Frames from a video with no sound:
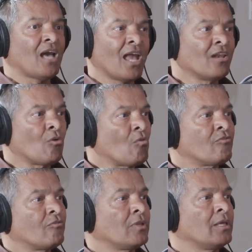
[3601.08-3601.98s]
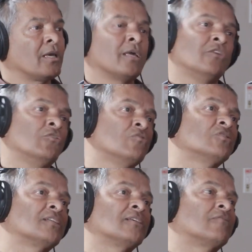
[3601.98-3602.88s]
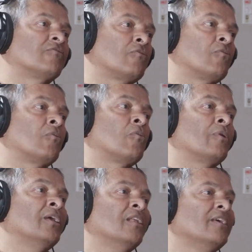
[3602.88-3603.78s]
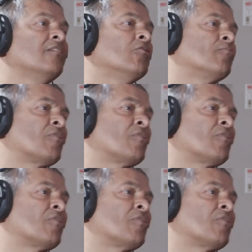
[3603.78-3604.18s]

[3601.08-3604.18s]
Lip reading: unlawfully and uses it for illegal